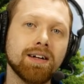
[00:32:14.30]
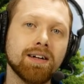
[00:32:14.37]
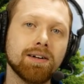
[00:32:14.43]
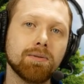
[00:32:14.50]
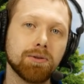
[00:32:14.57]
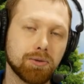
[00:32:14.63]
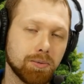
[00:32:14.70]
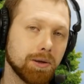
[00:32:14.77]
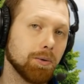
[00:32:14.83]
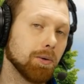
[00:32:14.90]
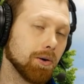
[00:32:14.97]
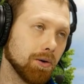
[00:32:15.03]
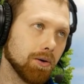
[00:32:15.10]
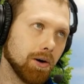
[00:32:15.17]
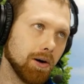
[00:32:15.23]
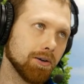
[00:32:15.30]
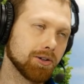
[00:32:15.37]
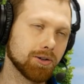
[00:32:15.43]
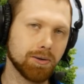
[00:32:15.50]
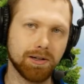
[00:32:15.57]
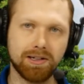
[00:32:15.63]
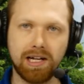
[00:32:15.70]
which we will
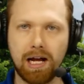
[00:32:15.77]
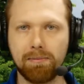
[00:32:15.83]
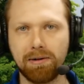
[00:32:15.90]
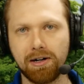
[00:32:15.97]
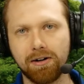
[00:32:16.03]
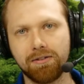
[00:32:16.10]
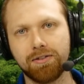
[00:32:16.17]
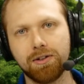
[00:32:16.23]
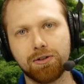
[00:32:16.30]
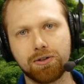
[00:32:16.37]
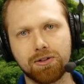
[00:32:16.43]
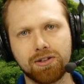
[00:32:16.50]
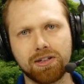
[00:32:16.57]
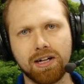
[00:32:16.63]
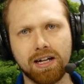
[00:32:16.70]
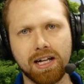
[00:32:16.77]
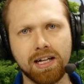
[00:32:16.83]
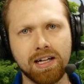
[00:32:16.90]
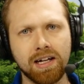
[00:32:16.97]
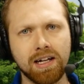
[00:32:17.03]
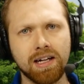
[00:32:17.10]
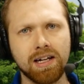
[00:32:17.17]
also examine in a future study,
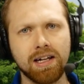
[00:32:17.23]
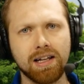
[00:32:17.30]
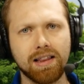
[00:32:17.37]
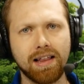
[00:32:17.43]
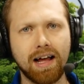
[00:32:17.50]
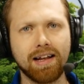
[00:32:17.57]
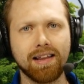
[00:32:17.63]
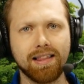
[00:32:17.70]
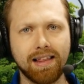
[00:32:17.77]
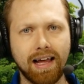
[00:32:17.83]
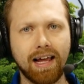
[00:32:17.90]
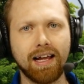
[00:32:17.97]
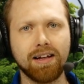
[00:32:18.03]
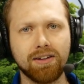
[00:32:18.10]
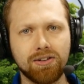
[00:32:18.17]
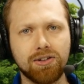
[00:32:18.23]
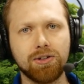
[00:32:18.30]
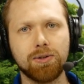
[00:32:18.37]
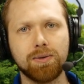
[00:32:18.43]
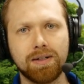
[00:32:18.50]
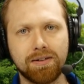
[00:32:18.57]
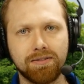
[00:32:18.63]
that they
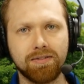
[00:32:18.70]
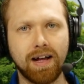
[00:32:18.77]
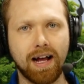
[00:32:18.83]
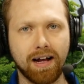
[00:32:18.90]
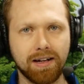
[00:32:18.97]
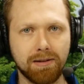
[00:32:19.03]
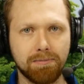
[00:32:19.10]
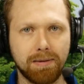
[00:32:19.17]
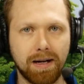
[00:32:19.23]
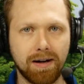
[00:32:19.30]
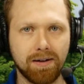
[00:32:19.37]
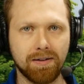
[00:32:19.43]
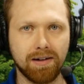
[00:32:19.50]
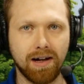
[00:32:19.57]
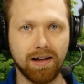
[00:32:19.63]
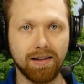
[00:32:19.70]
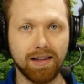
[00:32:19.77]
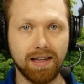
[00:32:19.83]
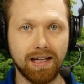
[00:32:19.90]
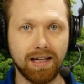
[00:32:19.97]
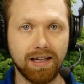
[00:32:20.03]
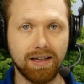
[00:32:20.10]
do in fact bear not
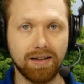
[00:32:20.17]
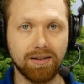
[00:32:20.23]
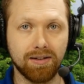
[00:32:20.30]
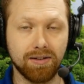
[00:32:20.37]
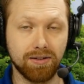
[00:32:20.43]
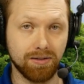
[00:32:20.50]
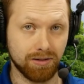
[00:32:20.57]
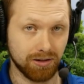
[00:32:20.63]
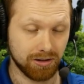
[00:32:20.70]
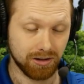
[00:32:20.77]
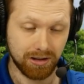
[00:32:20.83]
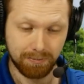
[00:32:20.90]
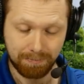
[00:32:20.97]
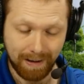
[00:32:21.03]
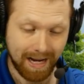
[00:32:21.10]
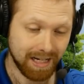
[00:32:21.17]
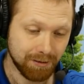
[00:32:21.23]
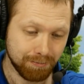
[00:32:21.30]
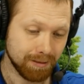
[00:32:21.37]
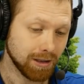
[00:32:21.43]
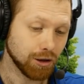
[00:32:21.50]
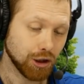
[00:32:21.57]
just the
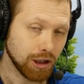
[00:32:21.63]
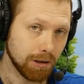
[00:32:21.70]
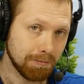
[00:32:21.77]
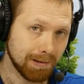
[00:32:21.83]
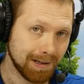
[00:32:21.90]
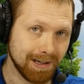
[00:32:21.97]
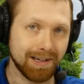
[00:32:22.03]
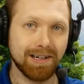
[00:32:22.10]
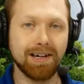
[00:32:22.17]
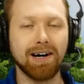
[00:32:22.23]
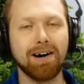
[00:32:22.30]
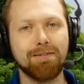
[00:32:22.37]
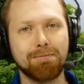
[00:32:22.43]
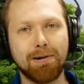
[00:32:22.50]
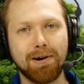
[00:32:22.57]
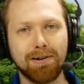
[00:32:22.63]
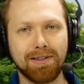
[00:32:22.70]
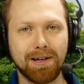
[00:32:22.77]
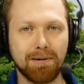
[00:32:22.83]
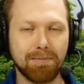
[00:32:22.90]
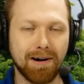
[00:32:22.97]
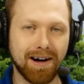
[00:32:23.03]
penmanship of Paul
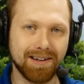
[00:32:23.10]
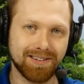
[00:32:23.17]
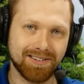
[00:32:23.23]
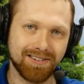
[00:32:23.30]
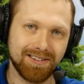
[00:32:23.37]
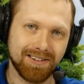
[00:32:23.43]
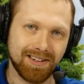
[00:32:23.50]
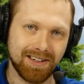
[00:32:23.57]
the Apostle,